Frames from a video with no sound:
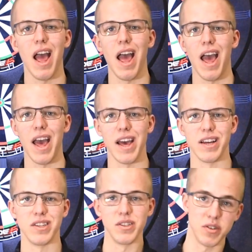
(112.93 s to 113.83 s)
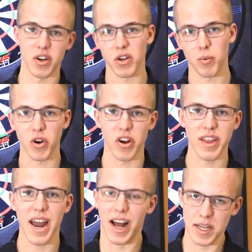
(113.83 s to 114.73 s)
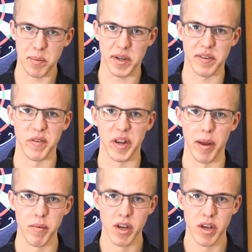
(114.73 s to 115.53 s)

and you start to work on that aspect of your game.